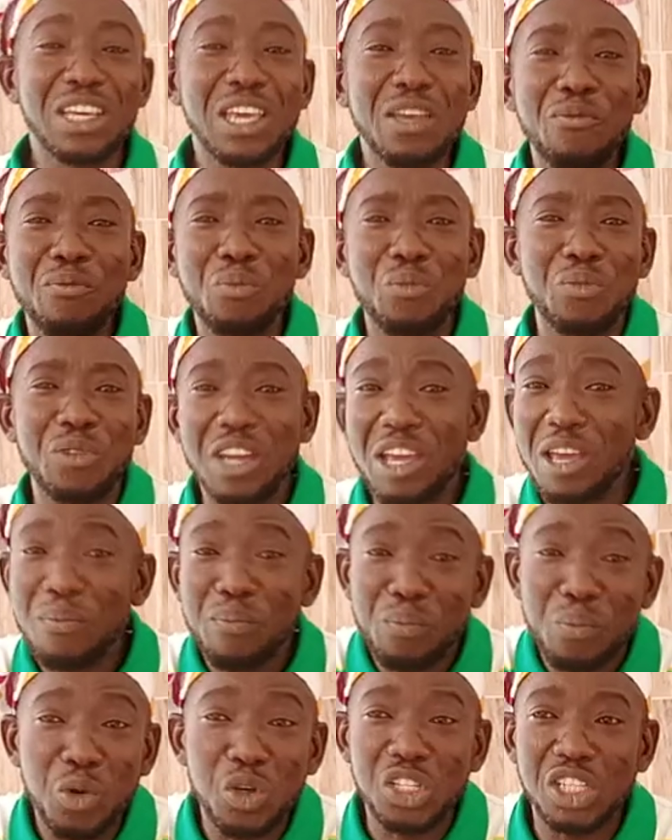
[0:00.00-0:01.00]
keep
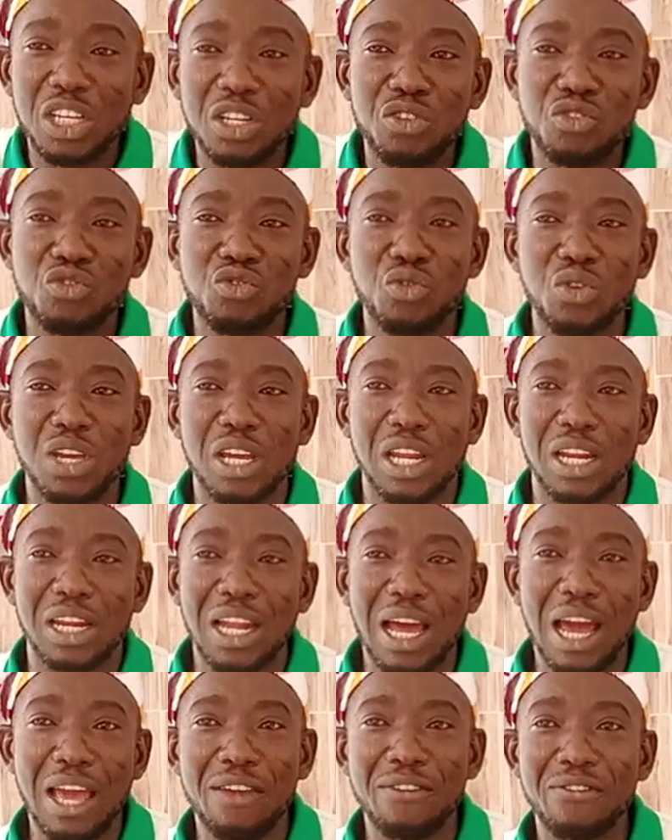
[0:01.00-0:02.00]
keep pushing through in
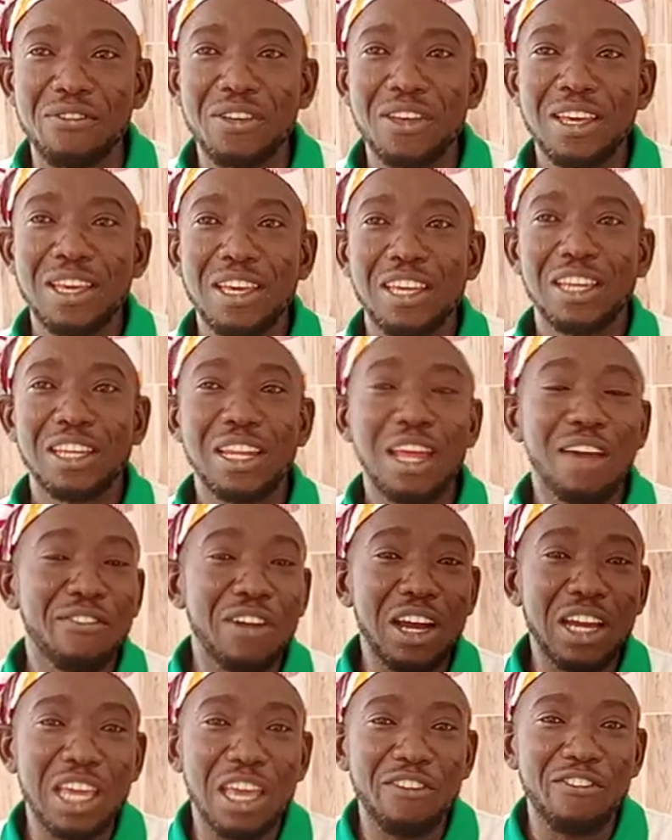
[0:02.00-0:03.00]
life,
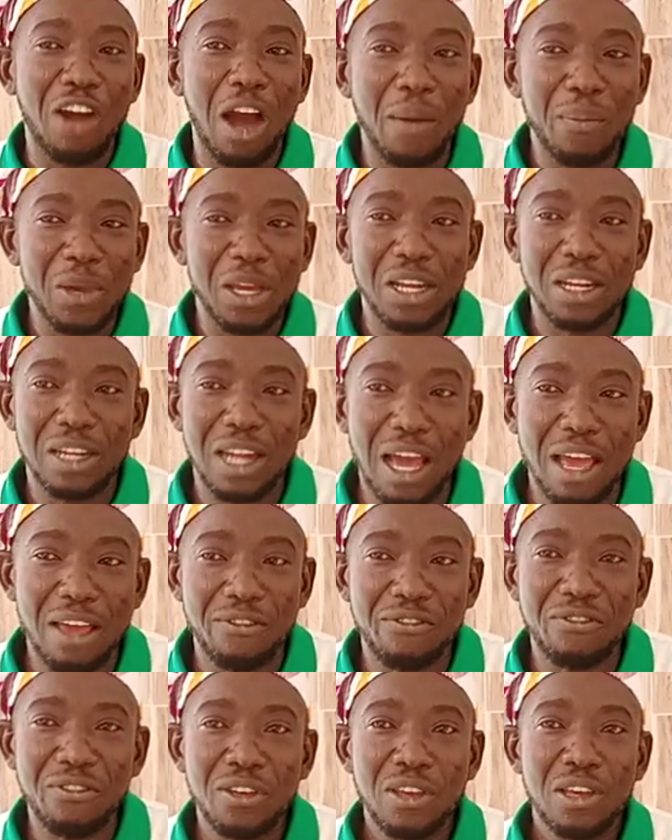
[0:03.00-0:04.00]
never give up in
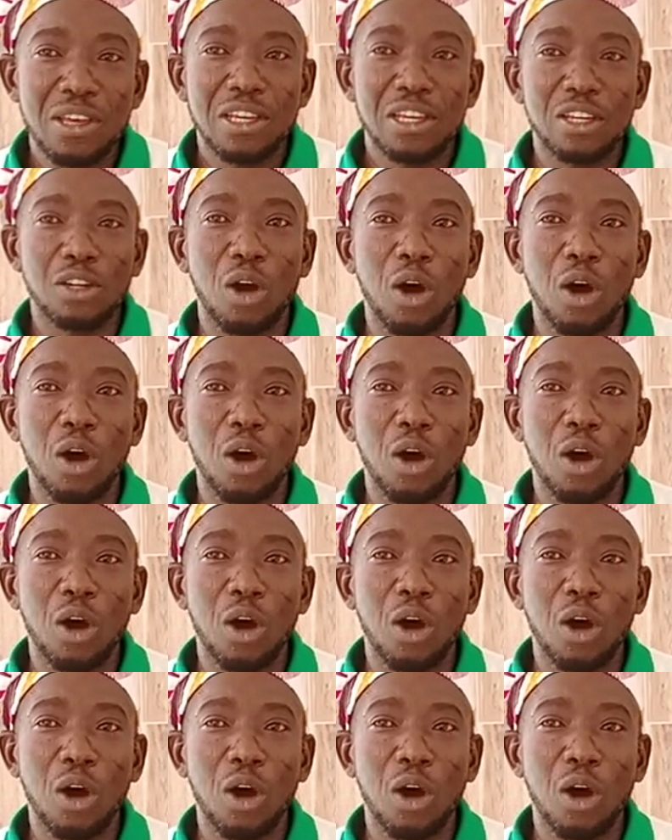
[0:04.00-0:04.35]
life. You